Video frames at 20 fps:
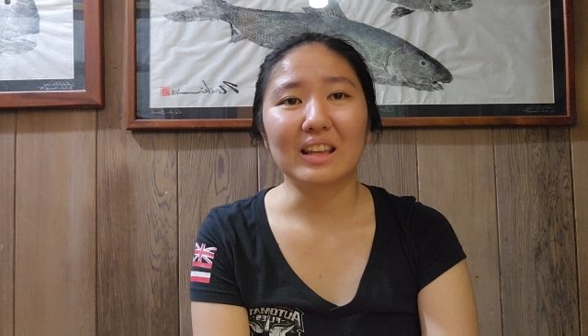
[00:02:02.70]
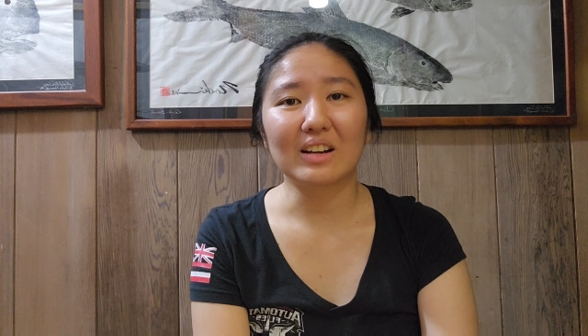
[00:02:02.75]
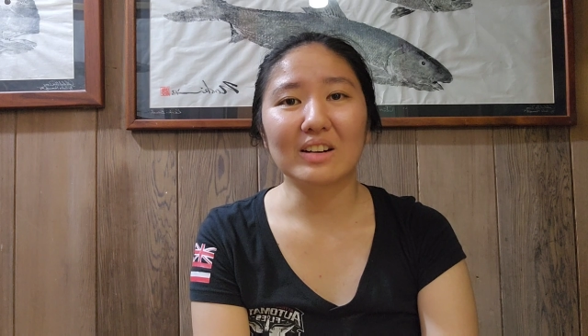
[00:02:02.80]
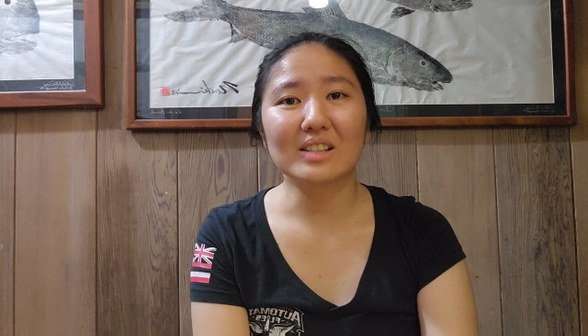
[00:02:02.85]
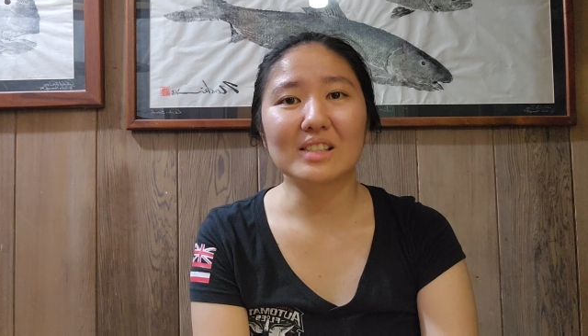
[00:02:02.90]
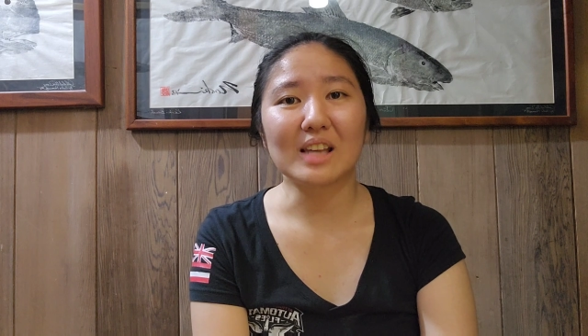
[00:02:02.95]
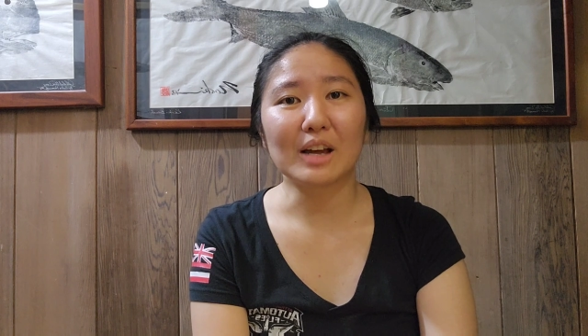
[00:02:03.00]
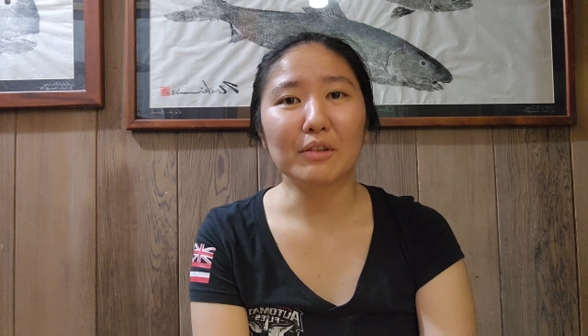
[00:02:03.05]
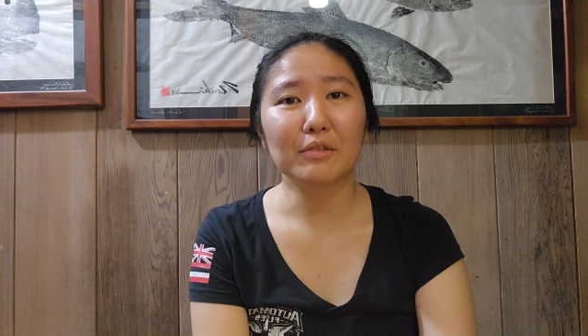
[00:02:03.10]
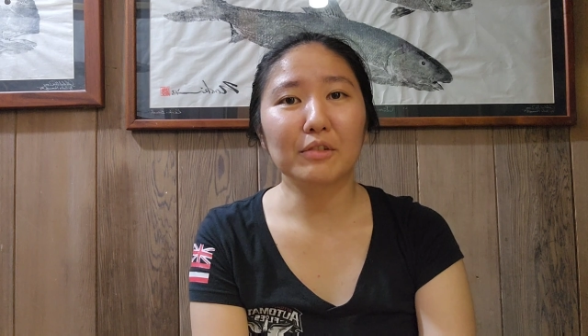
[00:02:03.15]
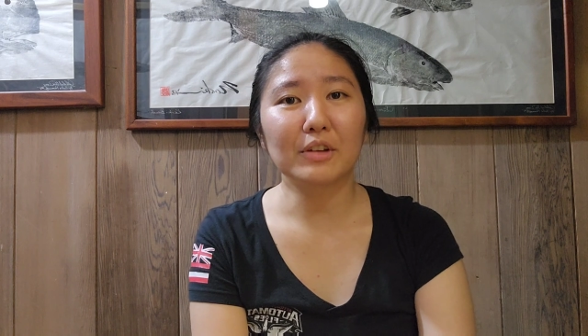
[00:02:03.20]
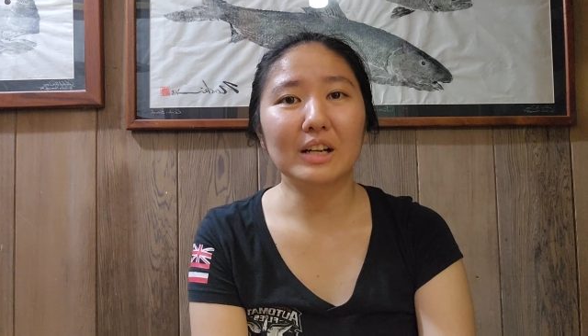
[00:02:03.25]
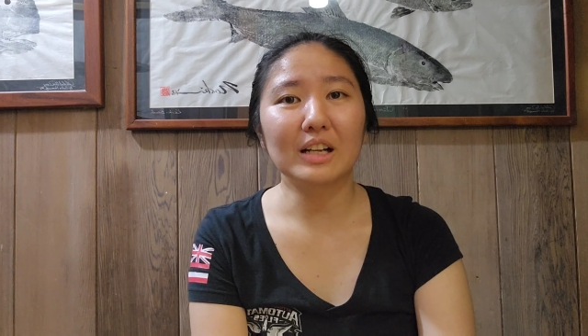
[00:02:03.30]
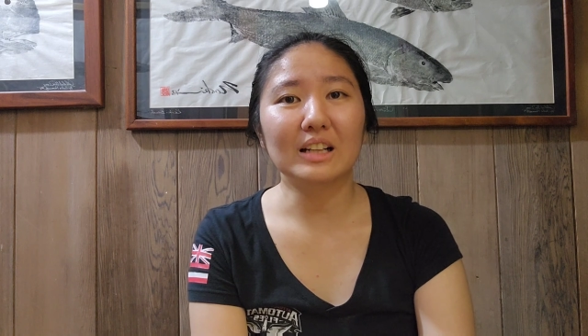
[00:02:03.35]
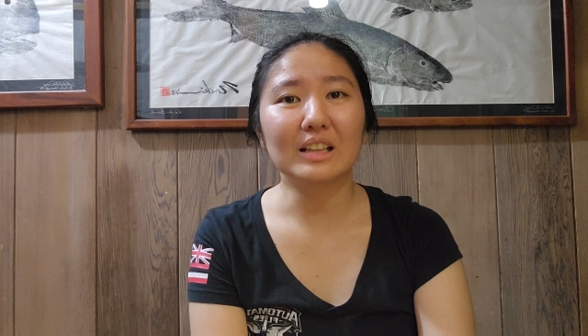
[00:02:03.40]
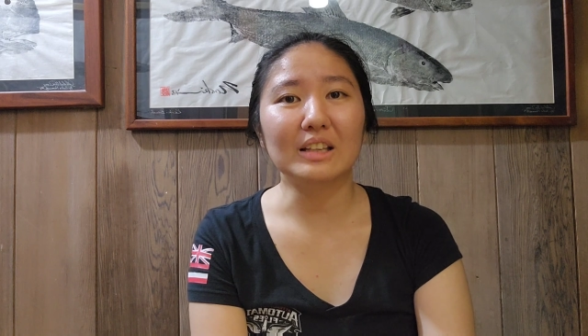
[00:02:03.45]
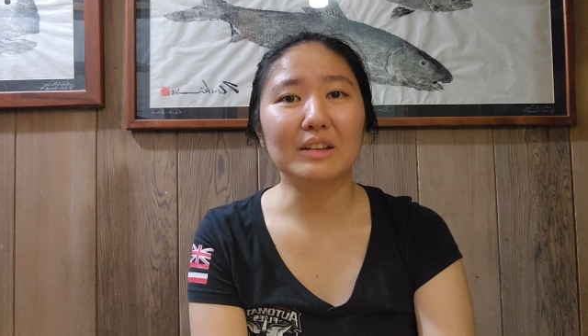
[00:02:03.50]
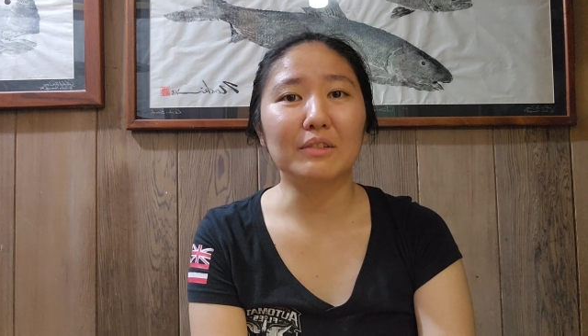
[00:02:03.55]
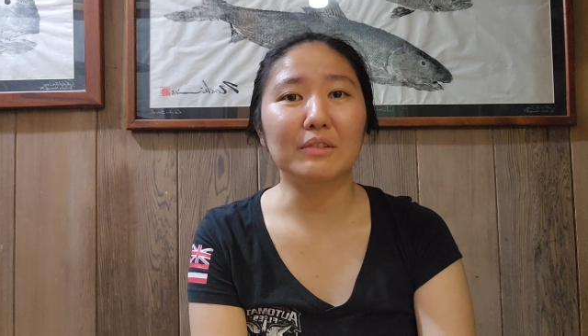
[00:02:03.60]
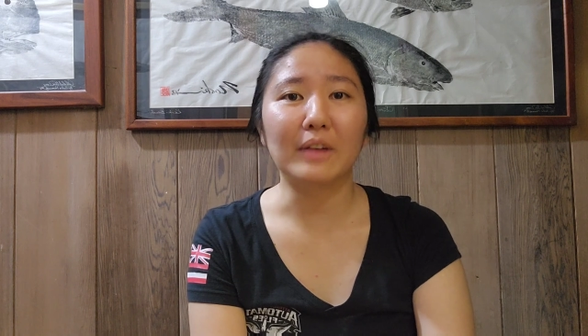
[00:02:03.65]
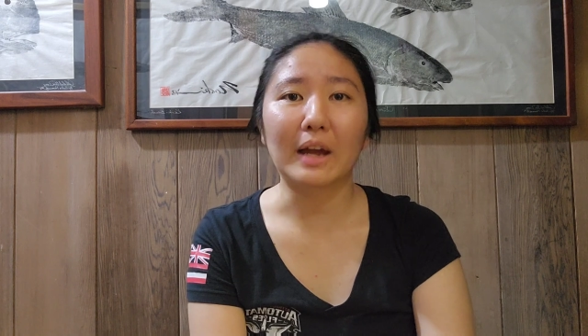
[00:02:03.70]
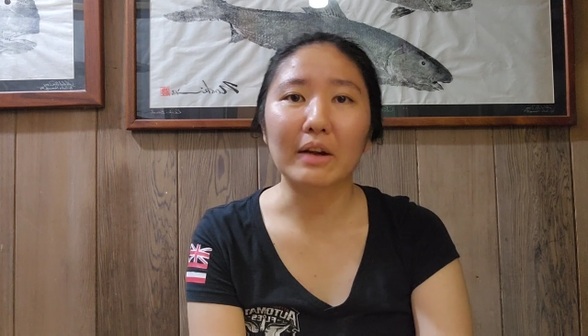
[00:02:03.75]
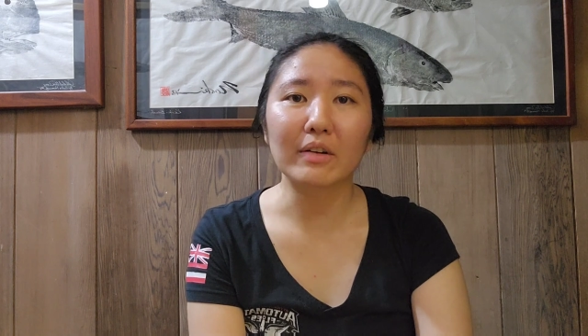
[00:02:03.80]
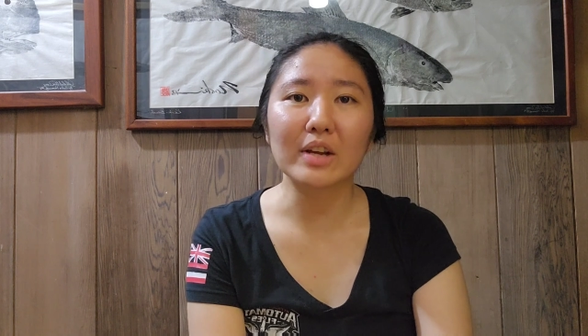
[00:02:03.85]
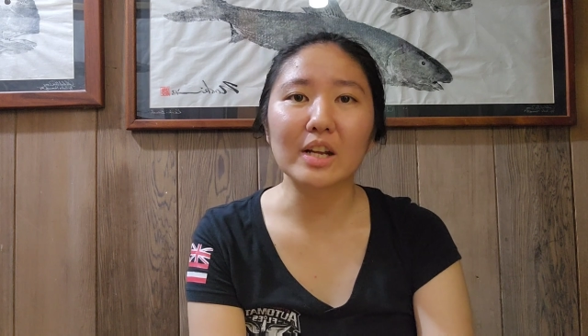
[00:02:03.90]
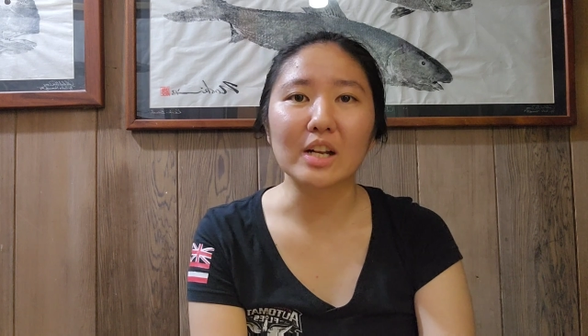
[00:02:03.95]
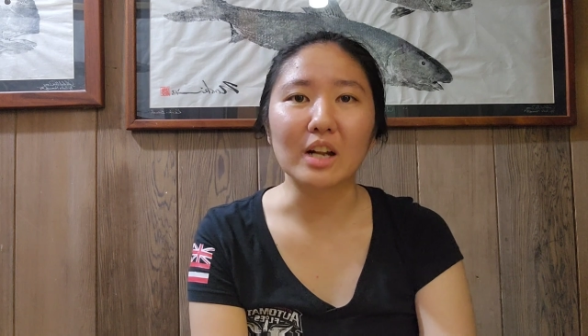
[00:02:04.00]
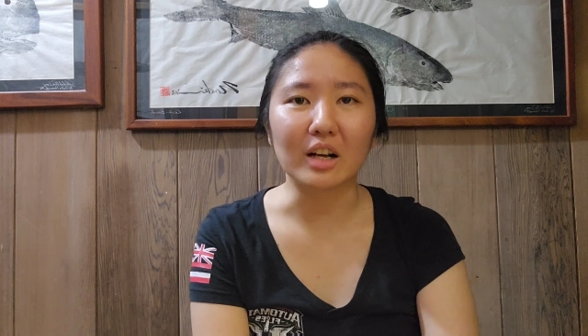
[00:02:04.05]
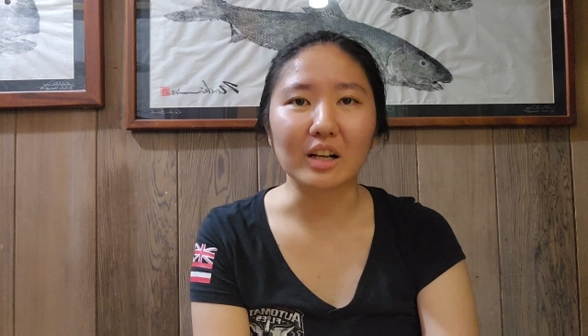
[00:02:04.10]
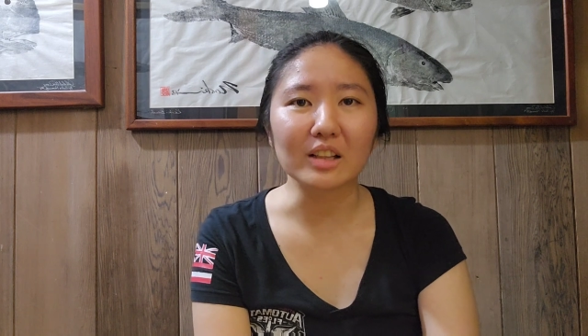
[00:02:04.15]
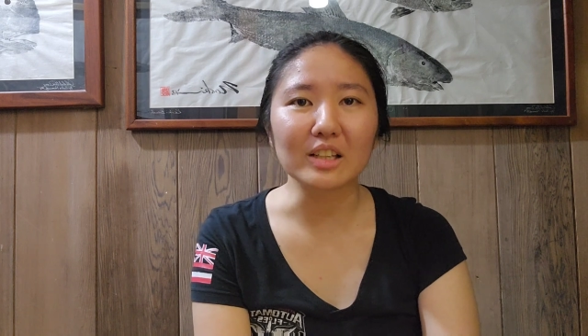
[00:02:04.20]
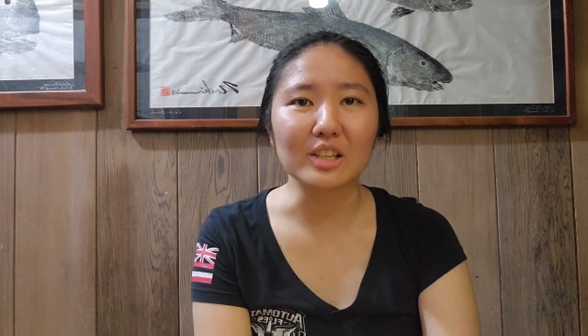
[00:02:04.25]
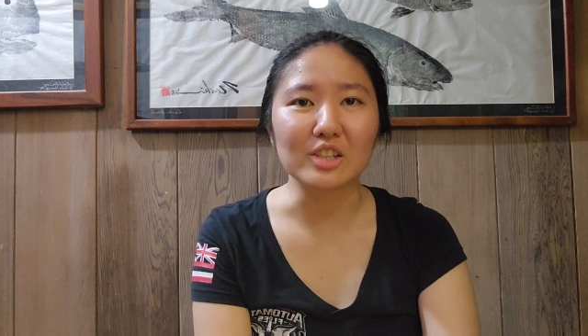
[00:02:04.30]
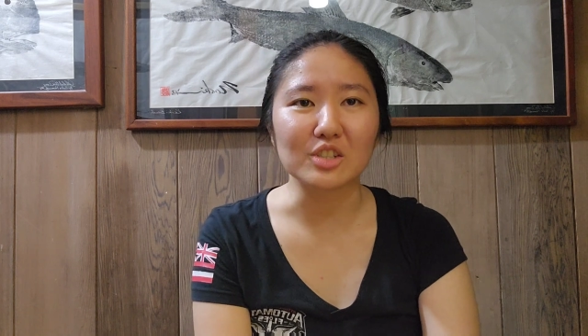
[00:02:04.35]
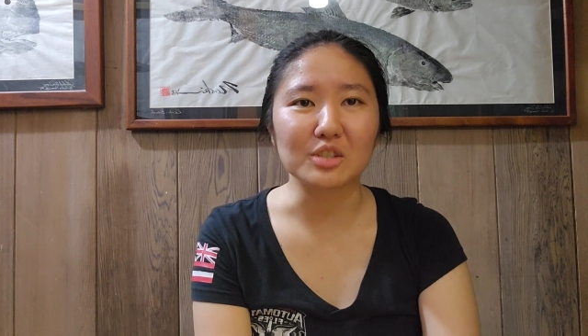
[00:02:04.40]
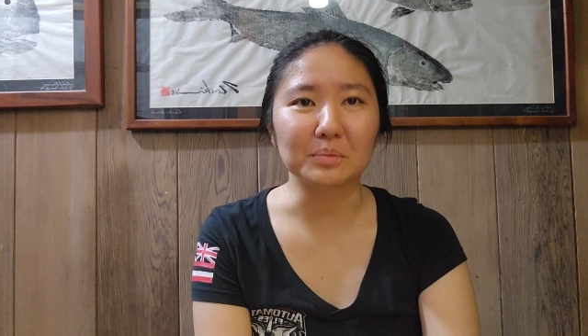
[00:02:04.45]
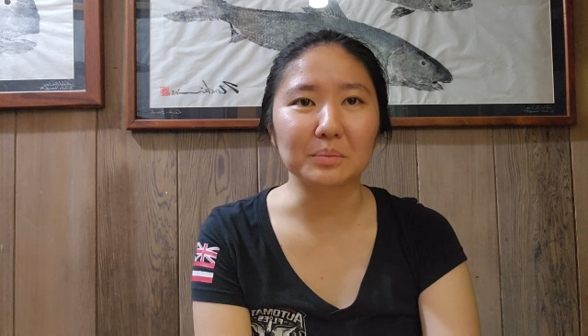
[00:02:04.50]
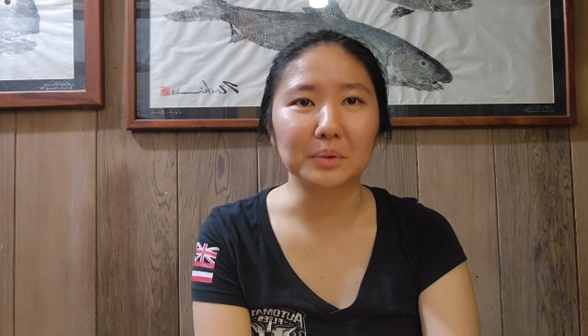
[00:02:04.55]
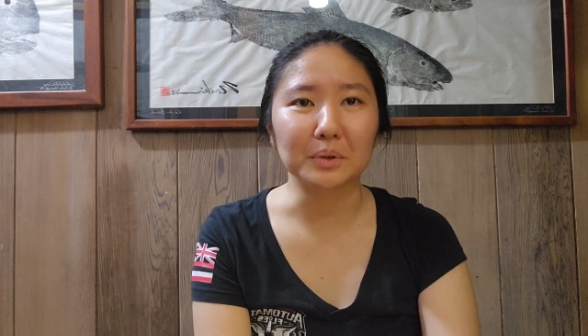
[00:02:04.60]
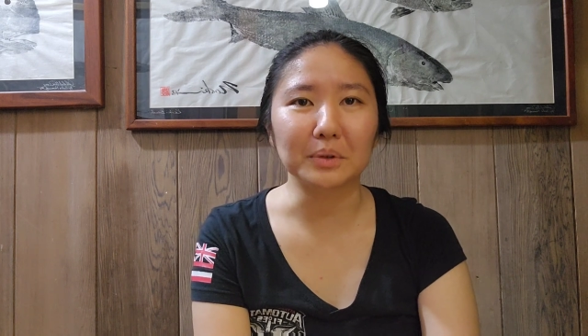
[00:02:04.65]
they're definitely very
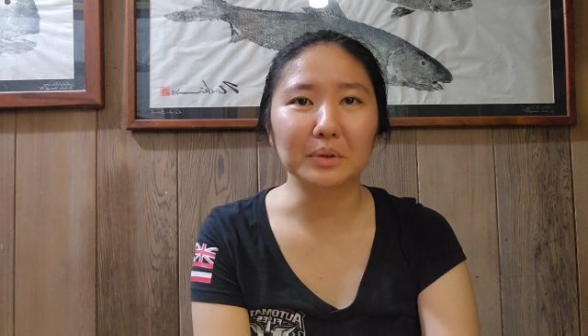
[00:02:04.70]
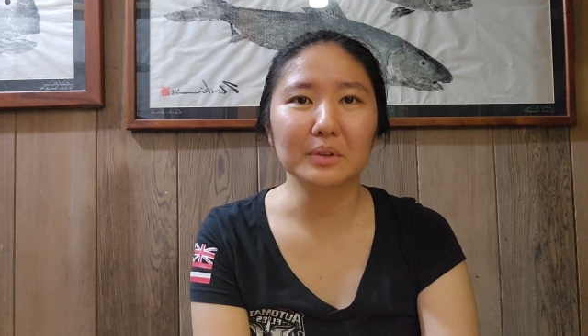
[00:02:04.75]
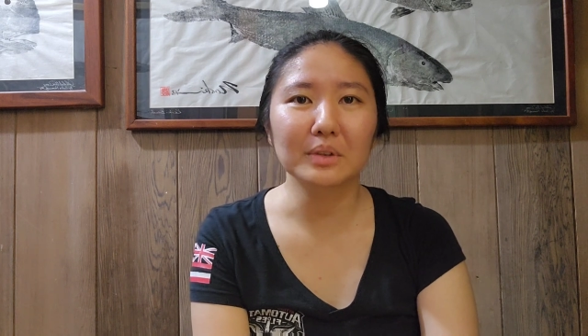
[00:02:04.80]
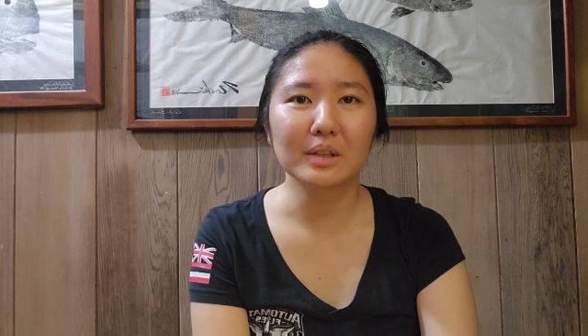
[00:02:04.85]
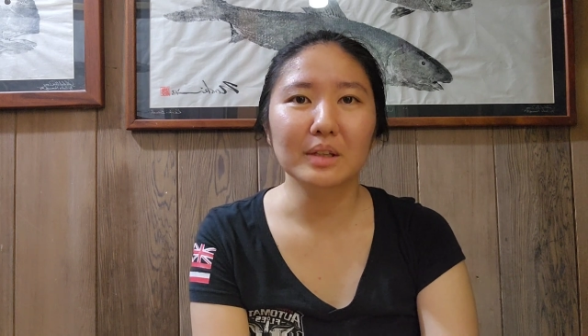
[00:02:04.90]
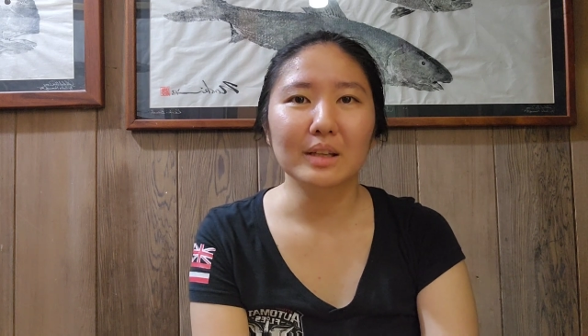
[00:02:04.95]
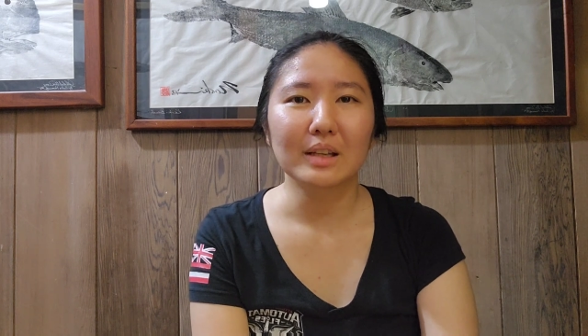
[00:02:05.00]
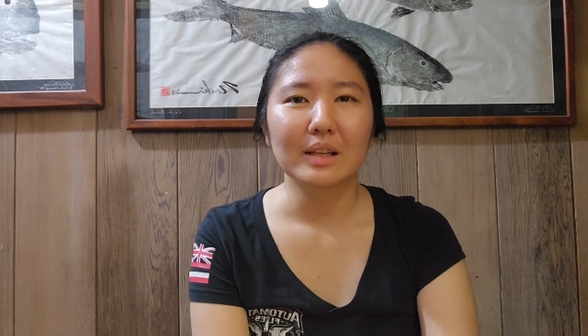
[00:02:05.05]
knowledgeable.